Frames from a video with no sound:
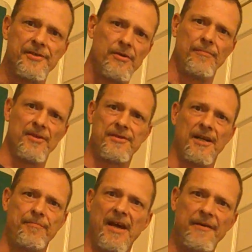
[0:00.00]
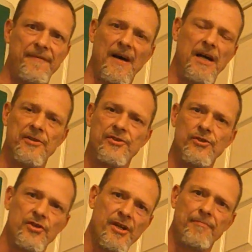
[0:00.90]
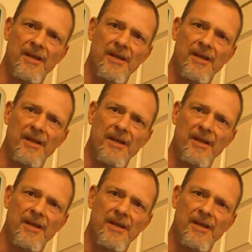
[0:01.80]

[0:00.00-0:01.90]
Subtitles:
almost like pedophiles and shit.